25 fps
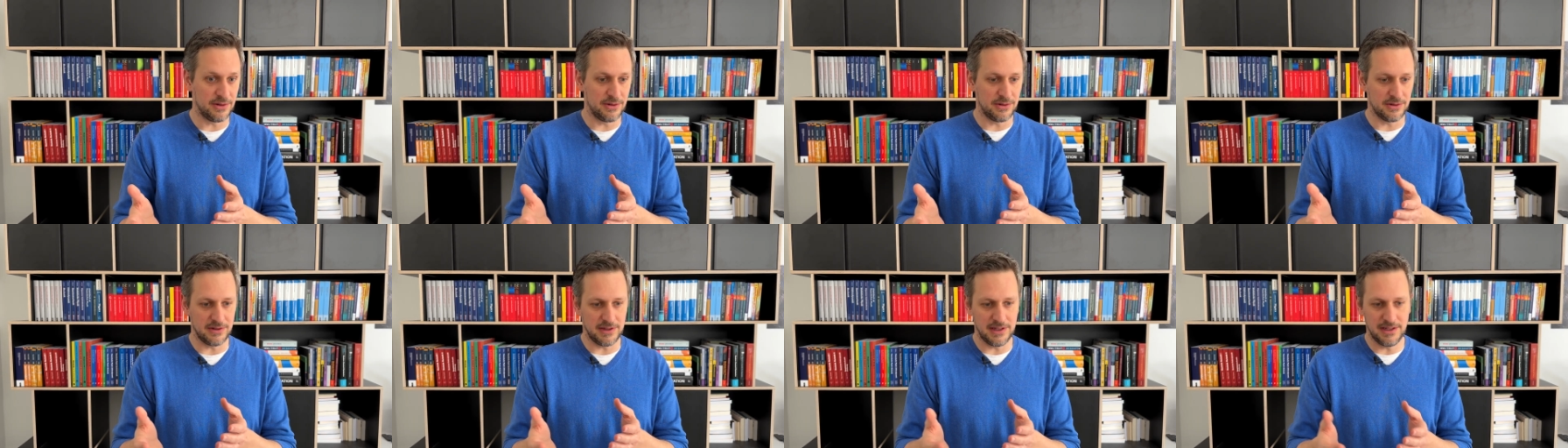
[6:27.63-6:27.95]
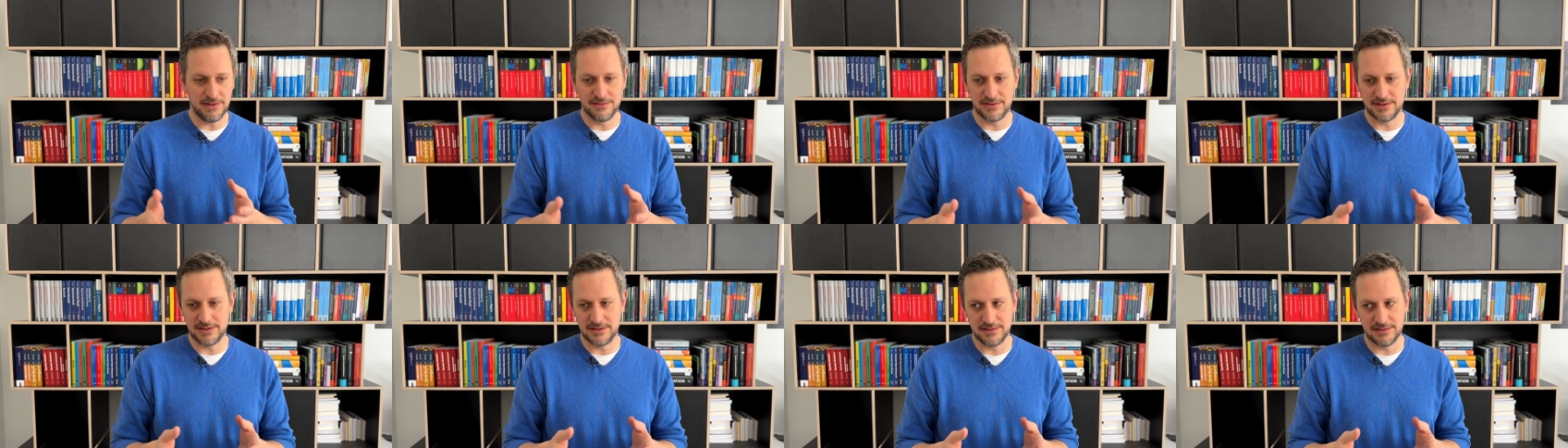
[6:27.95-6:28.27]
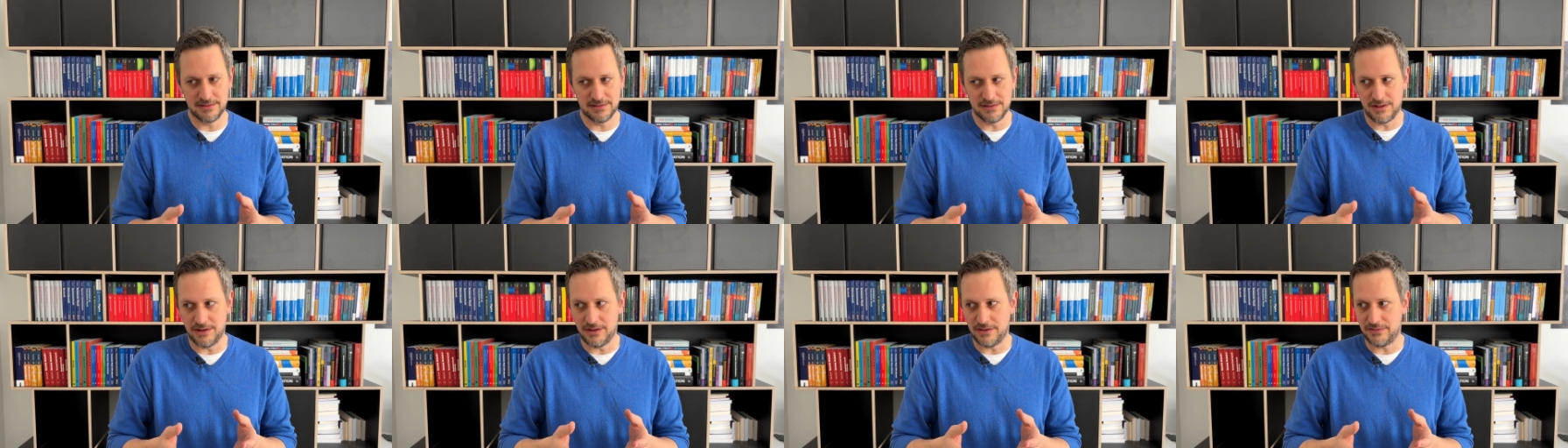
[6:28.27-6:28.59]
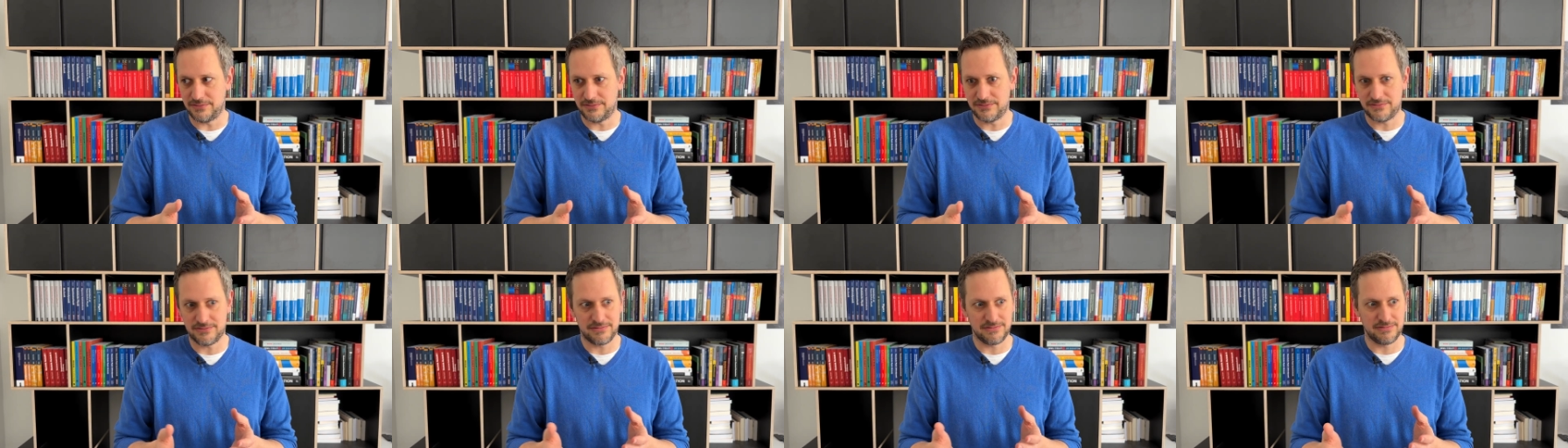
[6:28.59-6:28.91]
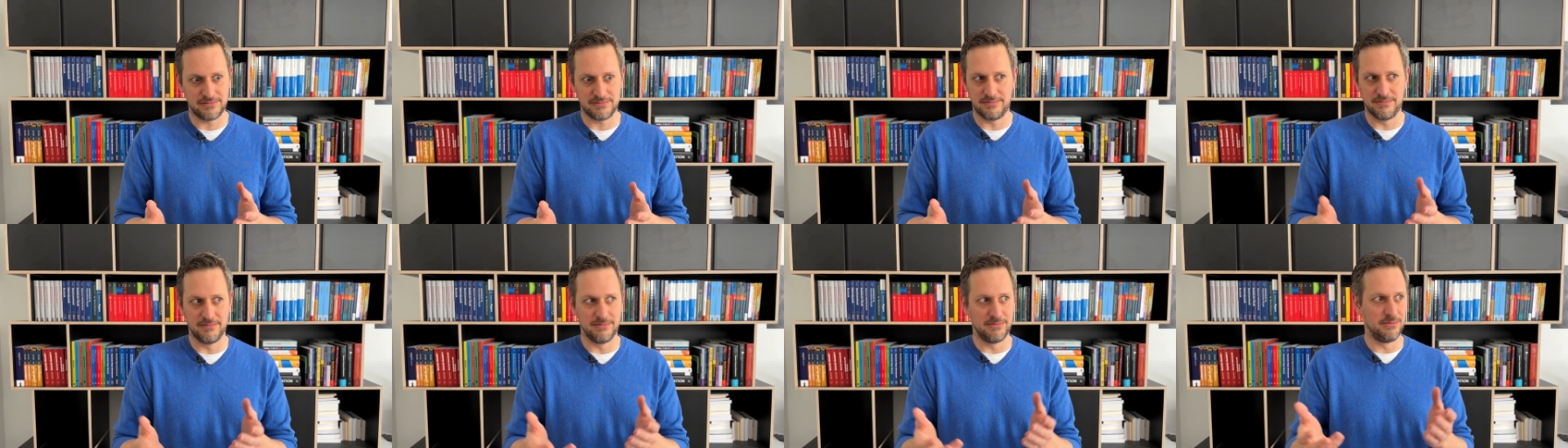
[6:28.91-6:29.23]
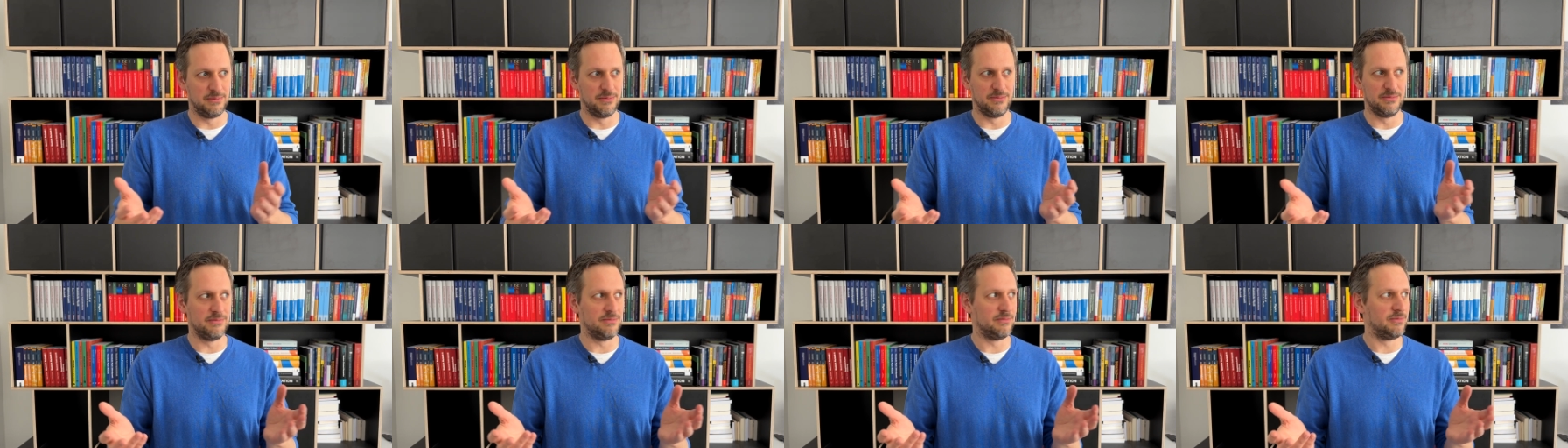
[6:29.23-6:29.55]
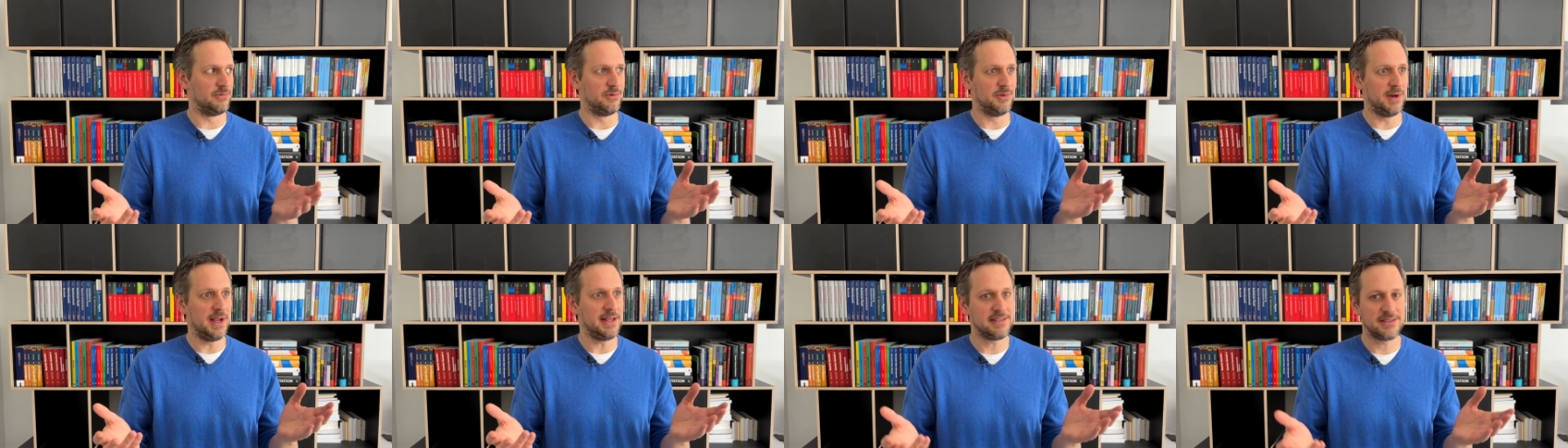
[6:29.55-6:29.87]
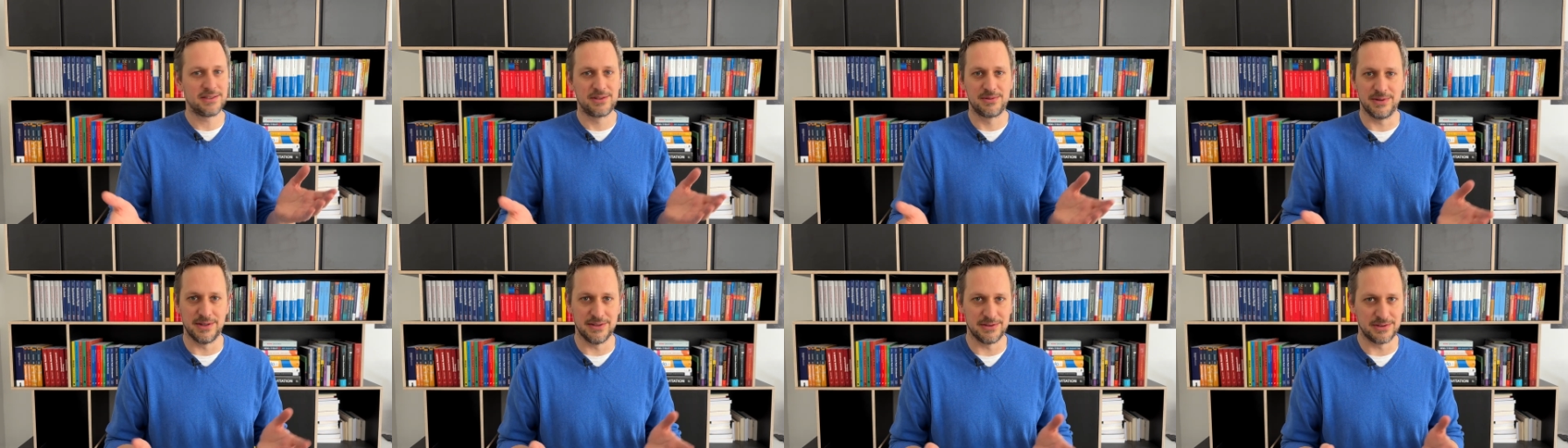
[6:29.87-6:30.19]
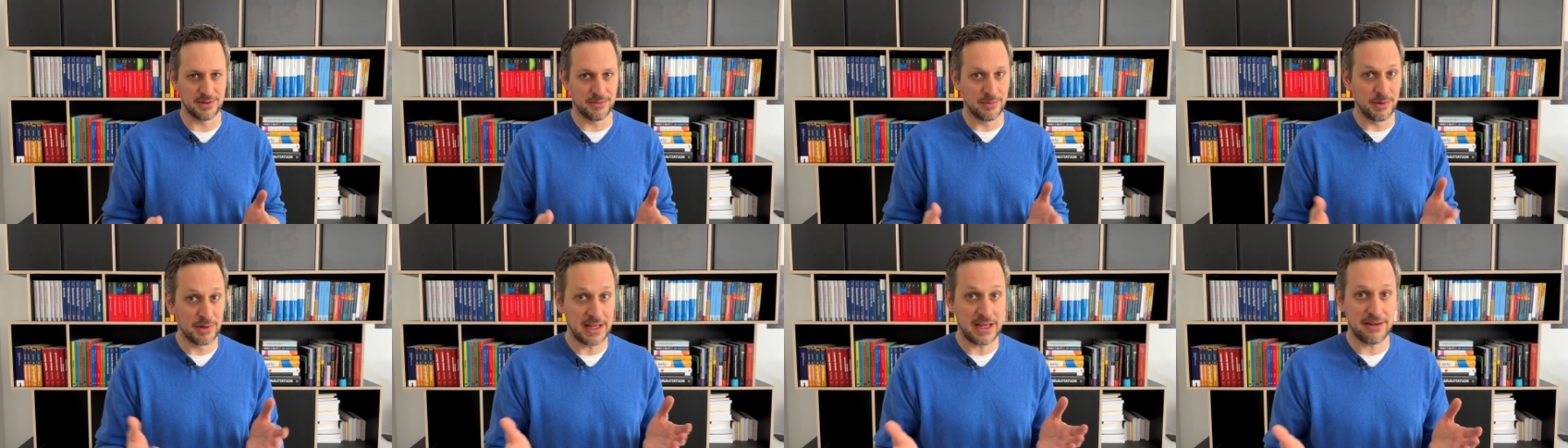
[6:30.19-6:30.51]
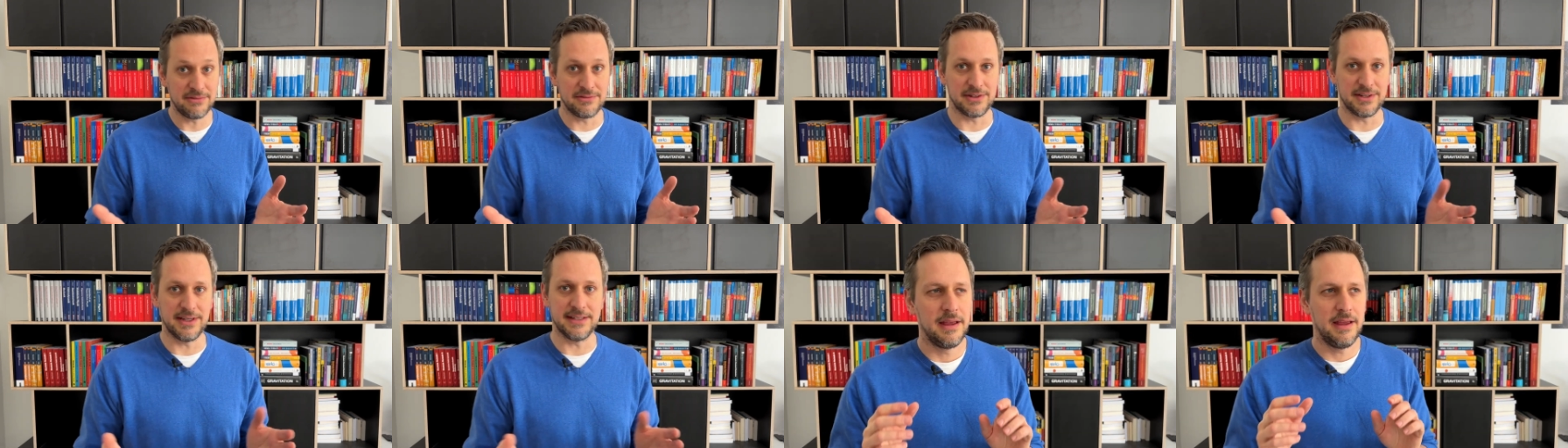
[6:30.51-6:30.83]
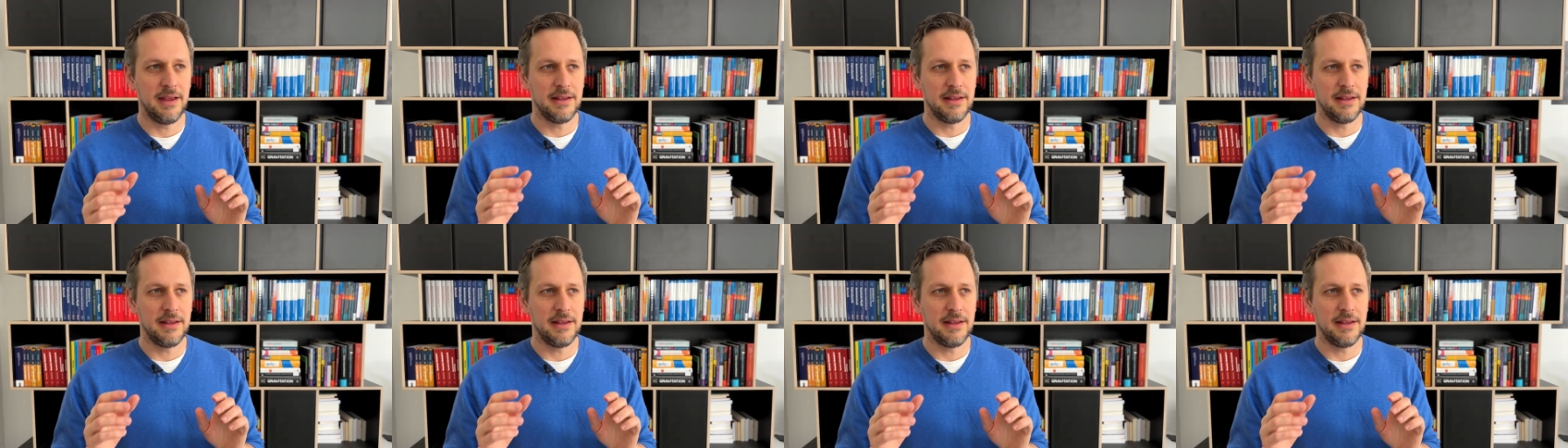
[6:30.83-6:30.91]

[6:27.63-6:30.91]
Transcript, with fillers: or even of restaurants or whatever.